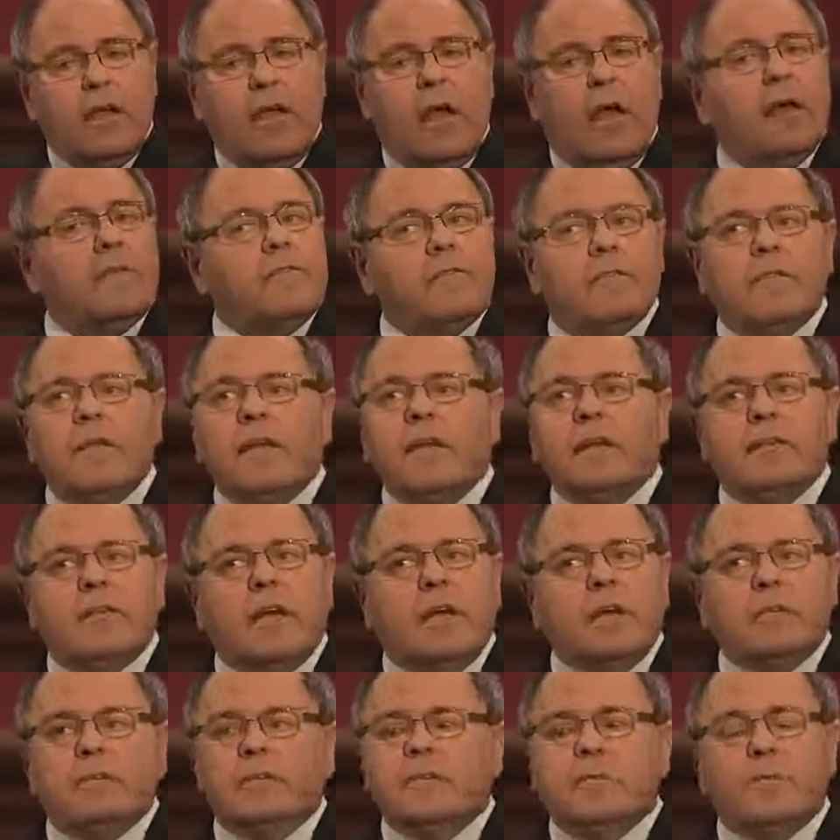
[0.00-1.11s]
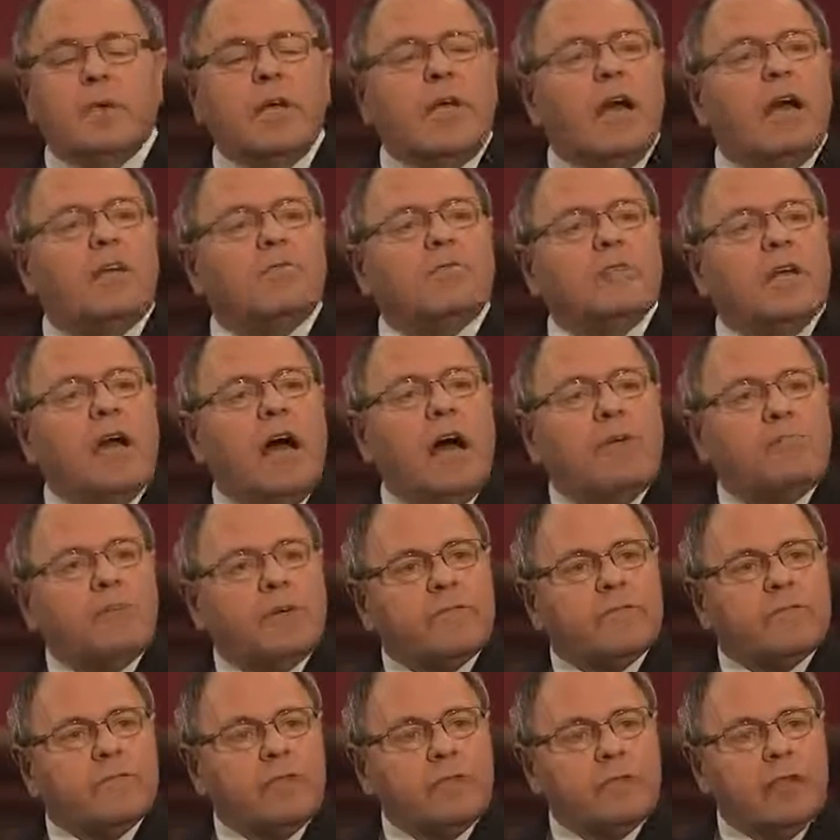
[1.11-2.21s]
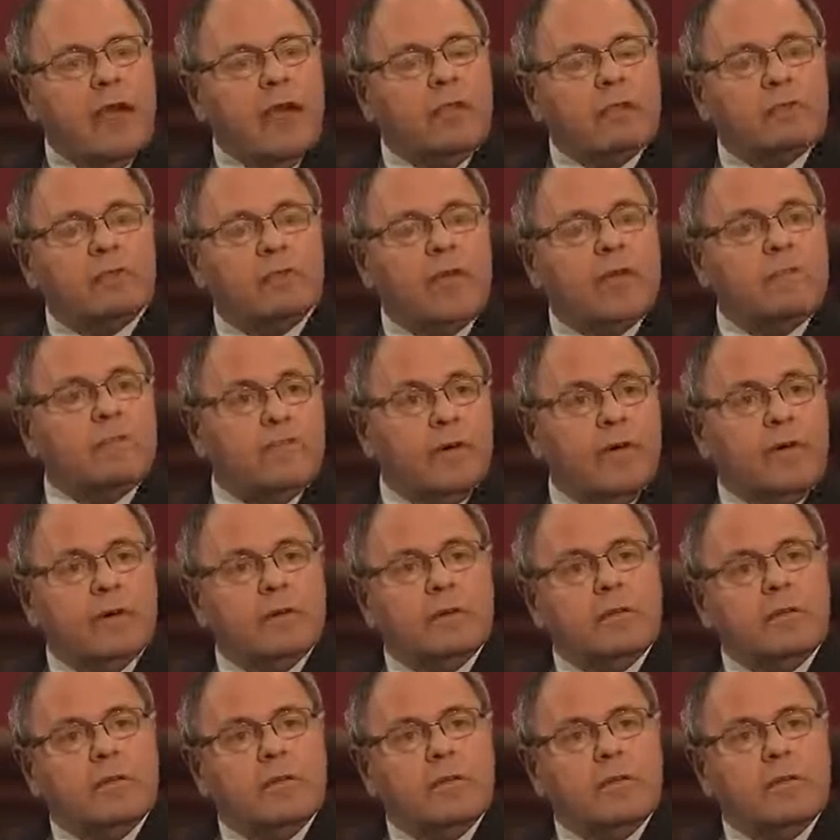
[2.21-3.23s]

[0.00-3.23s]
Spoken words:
I think that we have the upper hand by far.